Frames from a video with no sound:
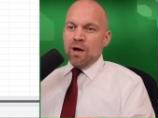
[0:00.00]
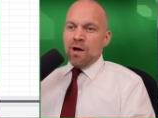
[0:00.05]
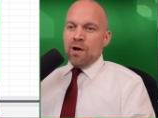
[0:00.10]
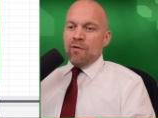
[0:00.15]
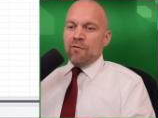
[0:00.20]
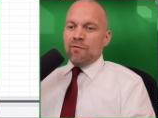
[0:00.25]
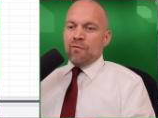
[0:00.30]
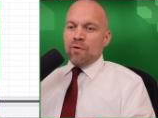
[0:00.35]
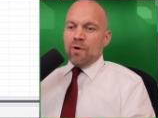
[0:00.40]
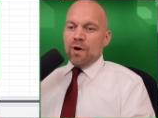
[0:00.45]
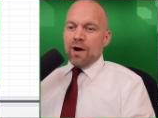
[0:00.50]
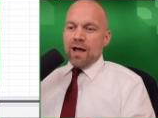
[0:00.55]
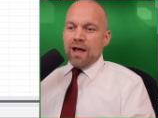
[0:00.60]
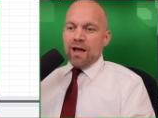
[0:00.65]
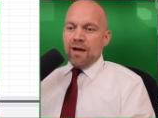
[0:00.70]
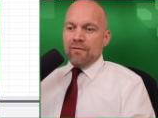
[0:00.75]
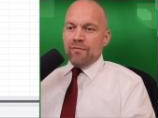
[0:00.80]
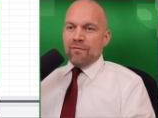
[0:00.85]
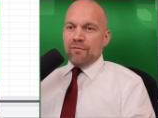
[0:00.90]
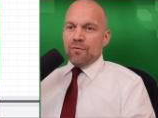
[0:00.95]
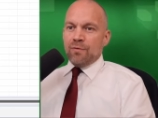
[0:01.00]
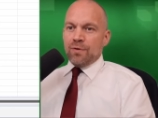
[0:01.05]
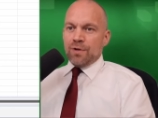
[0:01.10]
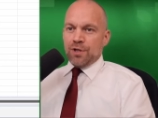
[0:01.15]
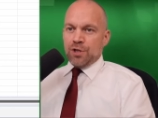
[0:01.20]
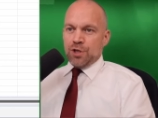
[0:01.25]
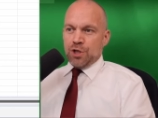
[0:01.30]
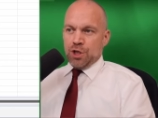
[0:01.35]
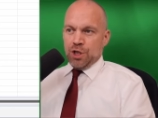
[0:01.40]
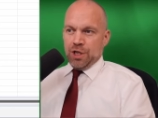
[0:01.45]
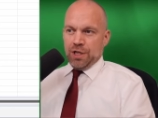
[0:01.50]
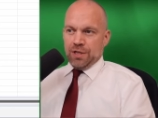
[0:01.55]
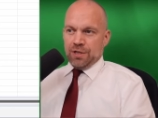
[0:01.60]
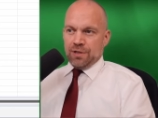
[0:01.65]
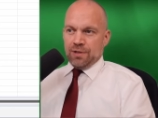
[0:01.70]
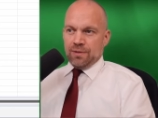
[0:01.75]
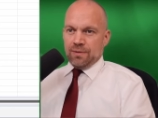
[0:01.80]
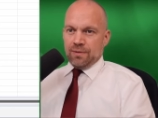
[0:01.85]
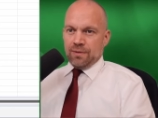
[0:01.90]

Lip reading: for every sheet.